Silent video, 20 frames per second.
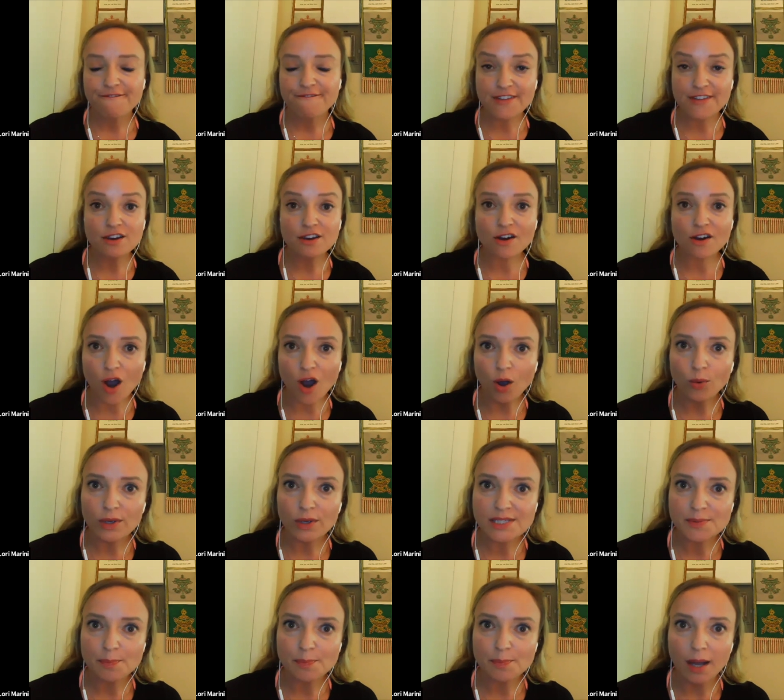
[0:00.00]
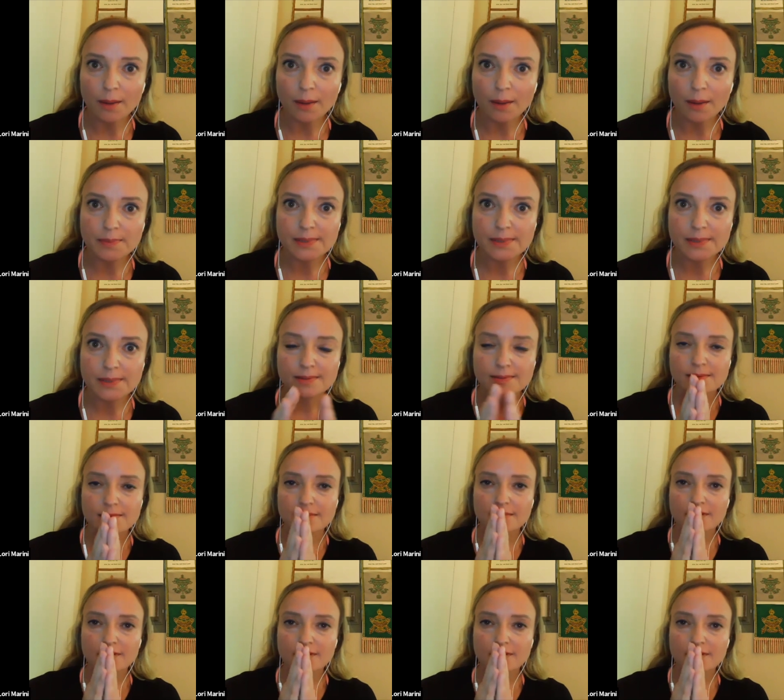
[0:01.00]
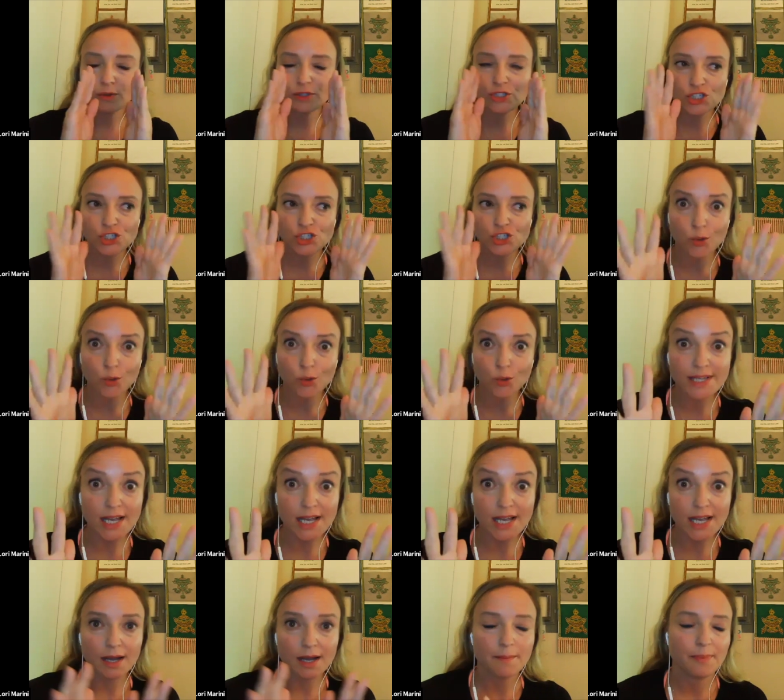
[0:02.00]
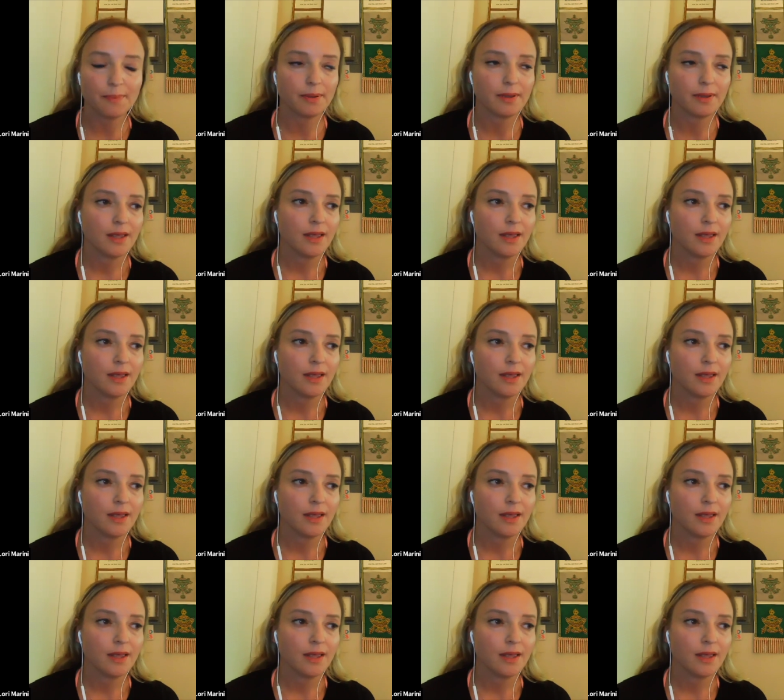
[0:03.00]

Fear always shows up.